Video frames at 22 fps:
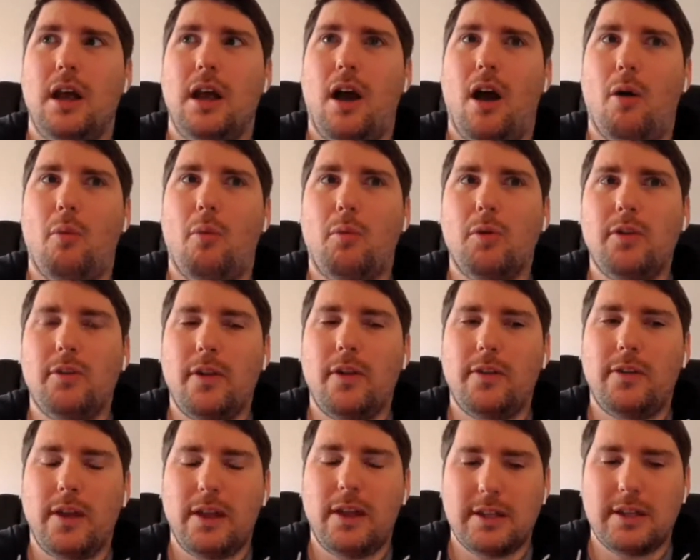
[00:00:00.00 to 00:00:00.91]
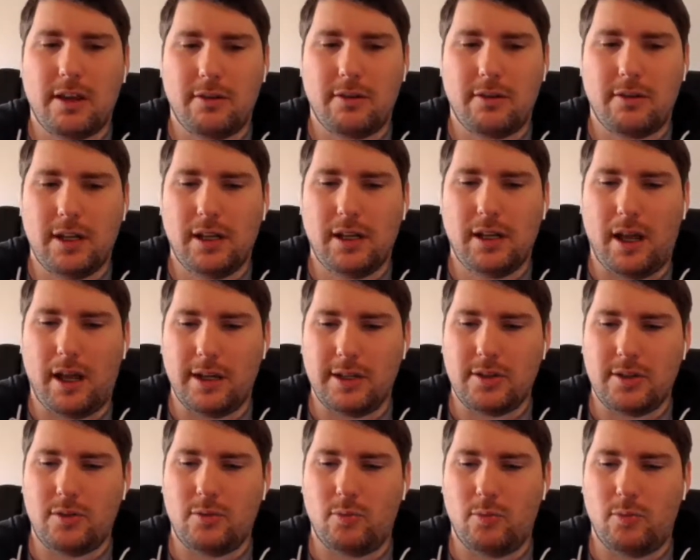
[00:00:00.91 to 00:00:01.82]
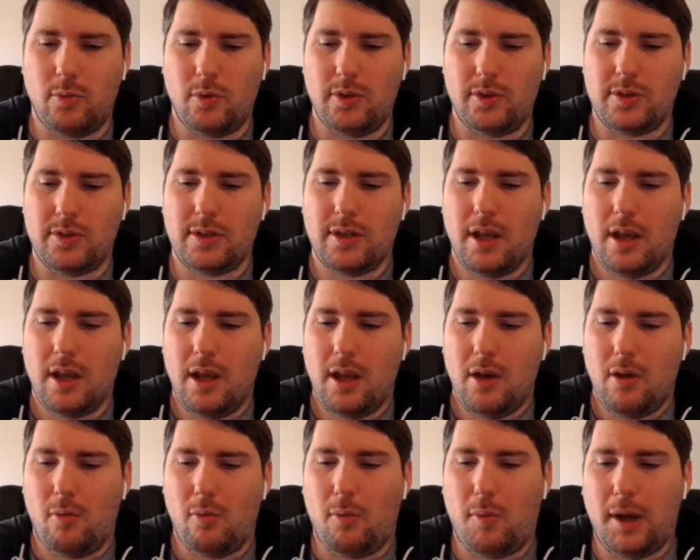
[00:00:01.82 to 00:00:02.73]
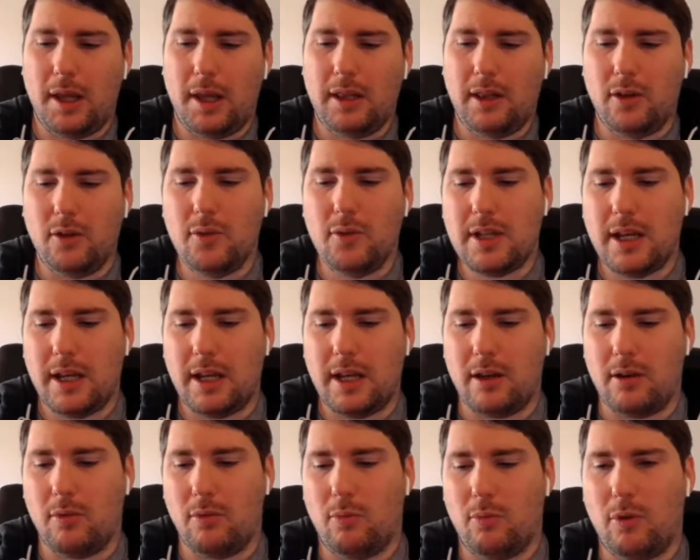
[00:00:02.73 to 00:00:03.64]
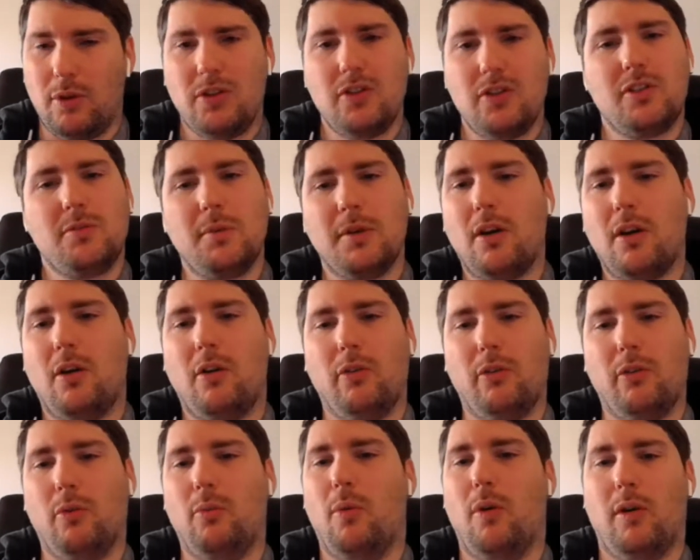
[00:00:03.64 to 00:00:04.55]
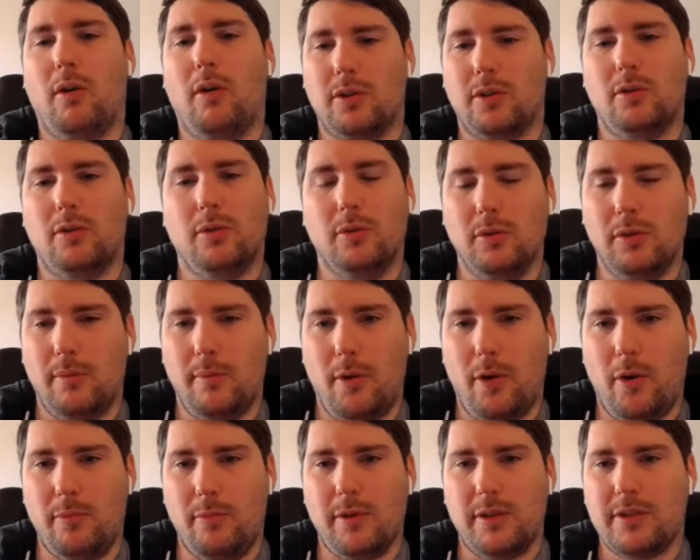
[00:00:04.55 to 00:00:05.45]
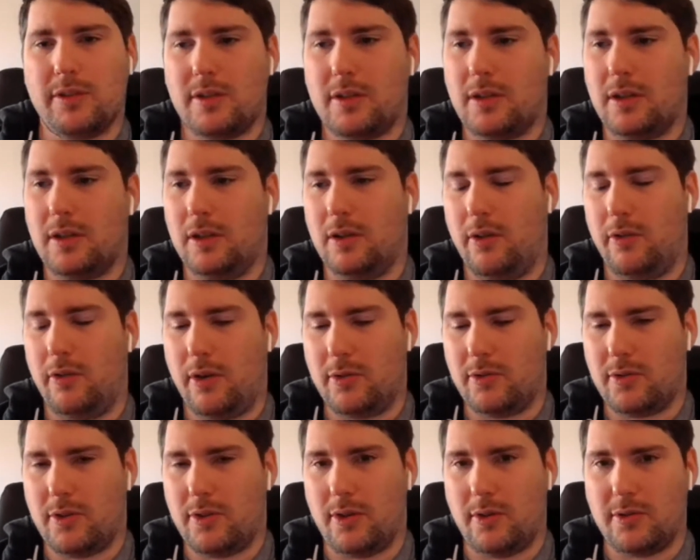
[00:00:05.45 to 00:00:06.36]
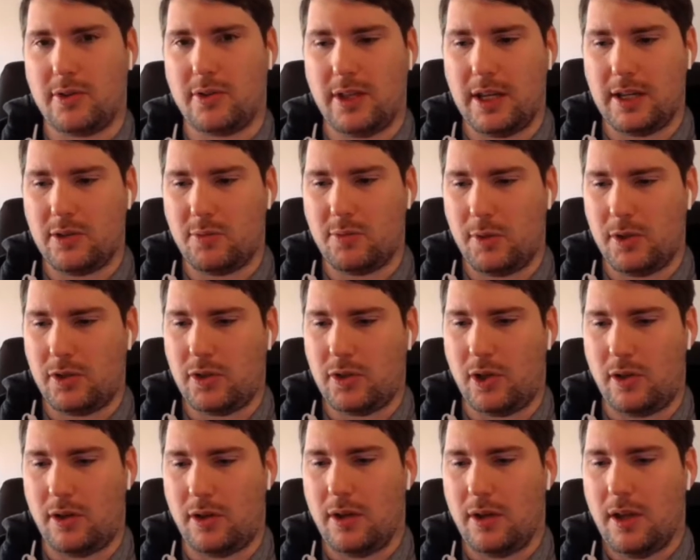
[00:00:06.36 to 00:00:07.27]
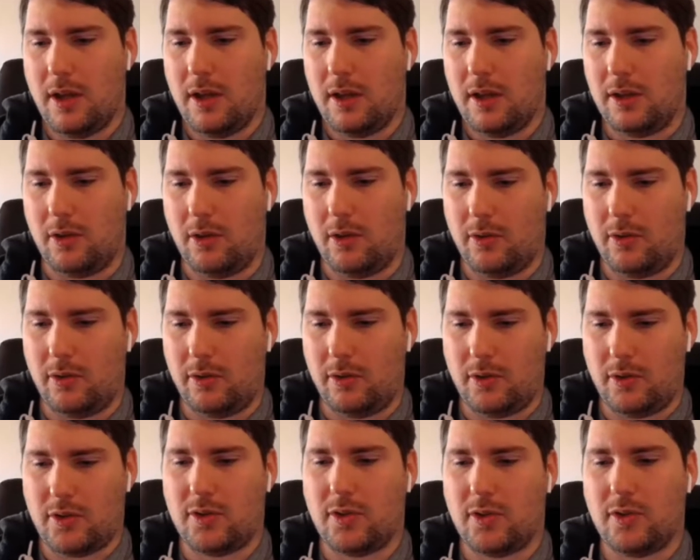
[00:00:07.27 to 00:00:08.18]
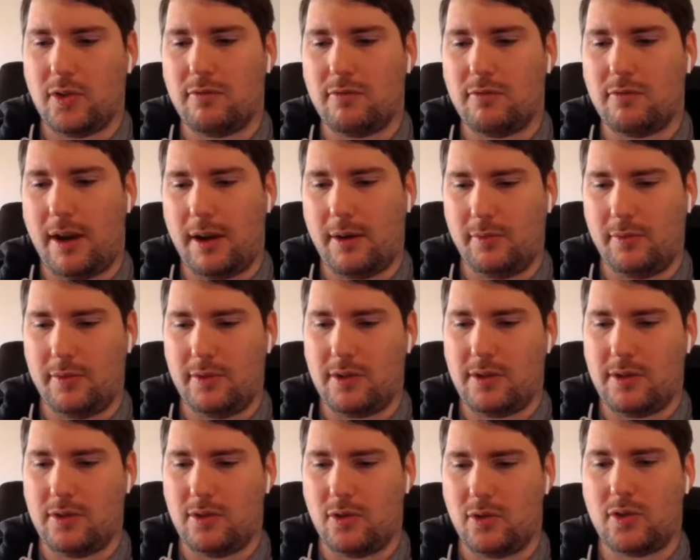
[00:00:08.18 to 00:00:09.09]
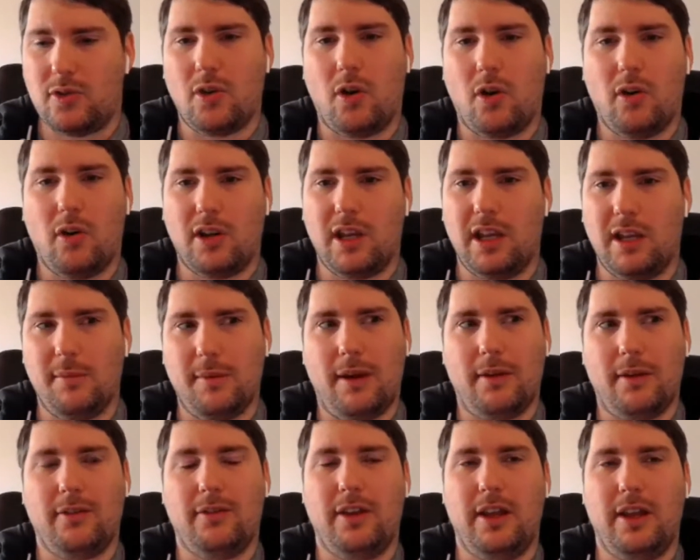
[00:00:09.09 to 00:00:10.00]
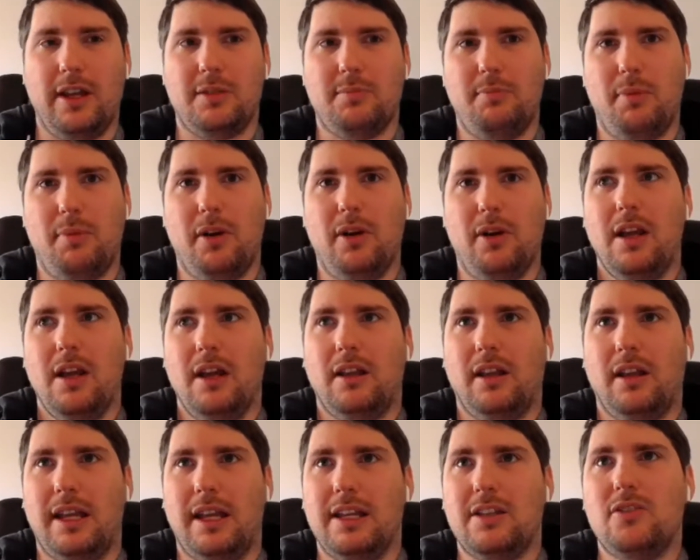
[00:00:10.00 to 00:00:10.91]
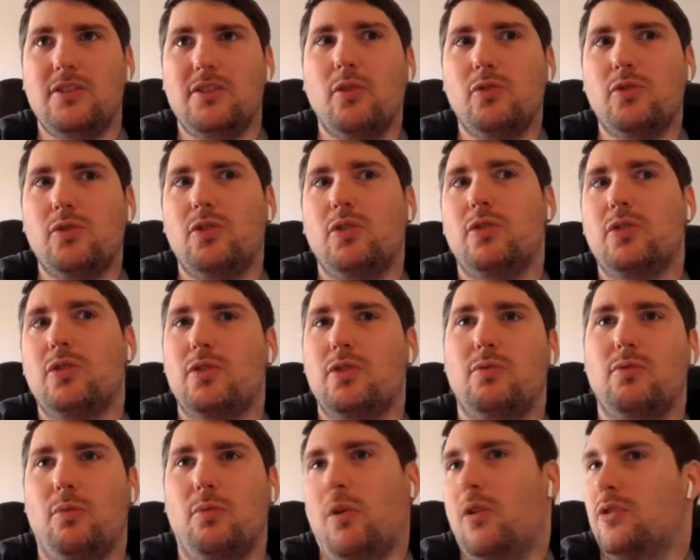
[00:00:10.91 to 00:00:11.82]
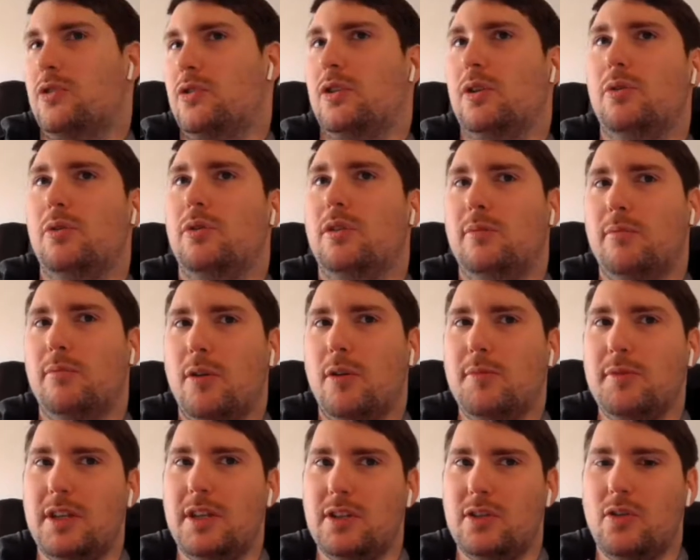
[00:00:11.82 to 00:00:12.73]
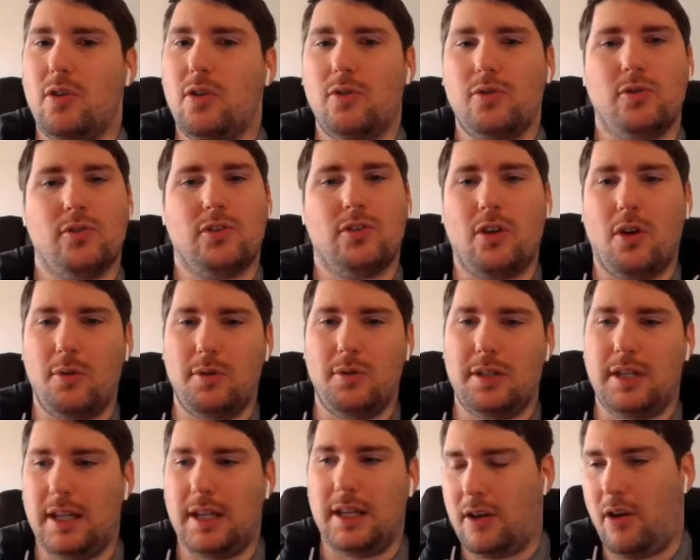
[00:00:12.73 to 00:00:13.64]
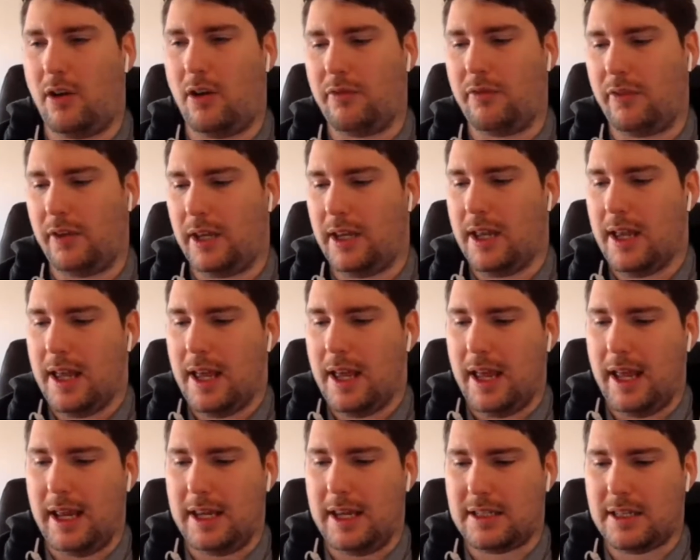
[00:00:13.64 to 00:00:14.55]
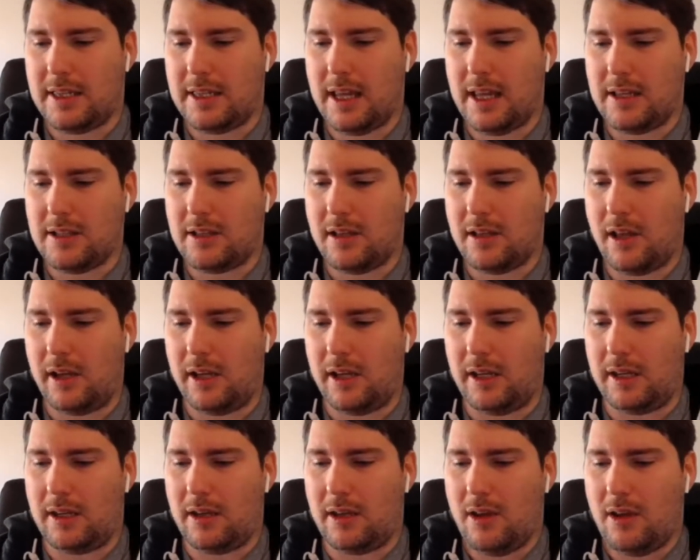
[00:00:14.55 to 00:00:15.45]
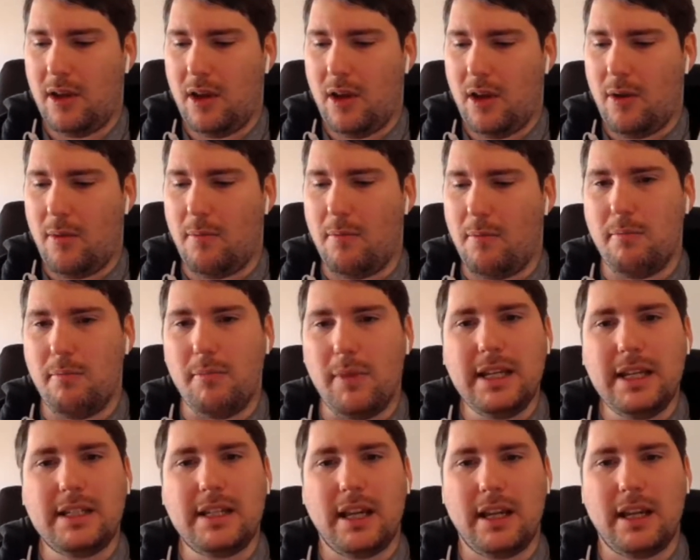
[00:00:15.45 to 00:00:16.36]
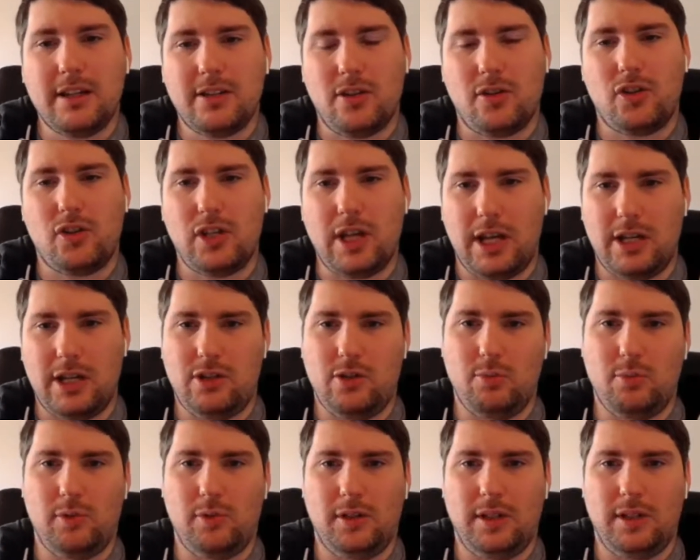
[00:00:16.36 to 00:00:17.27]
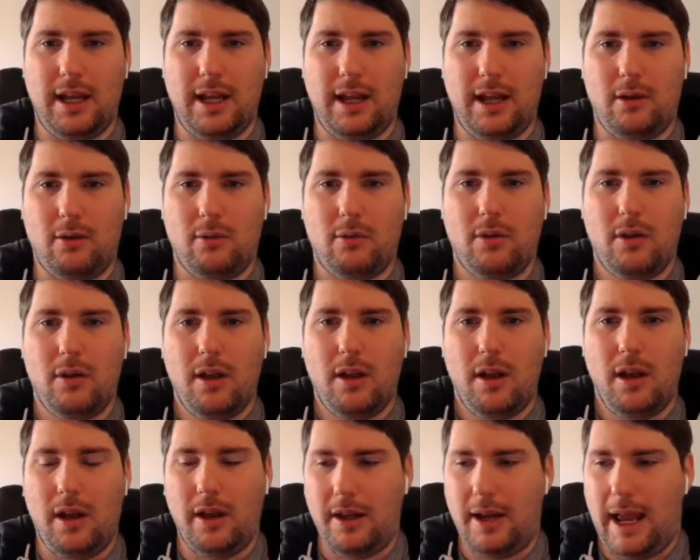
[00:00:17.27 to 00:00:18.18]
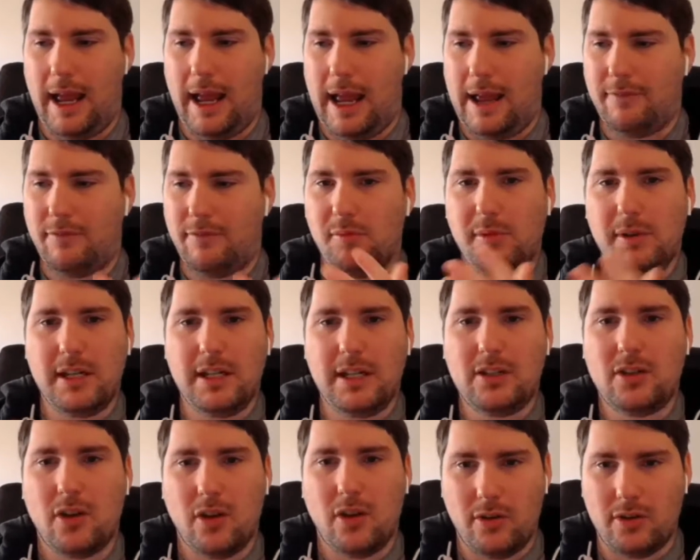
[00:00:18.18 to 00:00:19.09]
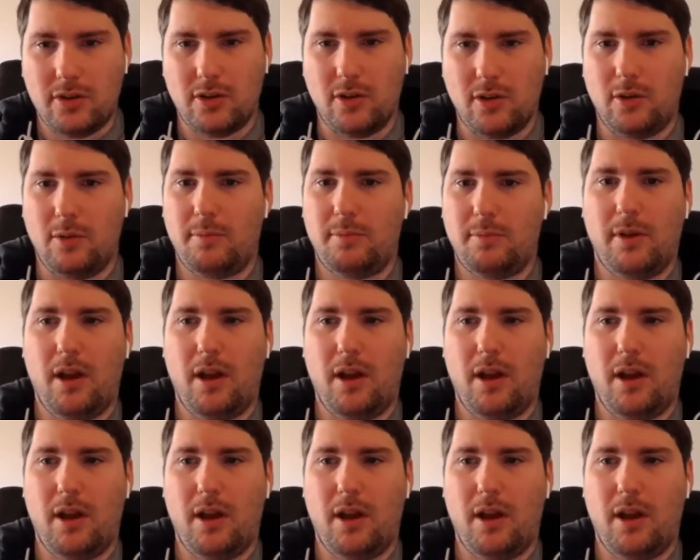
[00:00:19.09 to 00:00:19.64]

And one of the things I realized was we're losing what used to be called the water cooler moments, you know, those, those things which are you're you're stood around just talking about things but hmm. like it's not just water cooler moments it's not just going to get coffee it's things like meetings are scheduled now and everybody turns up.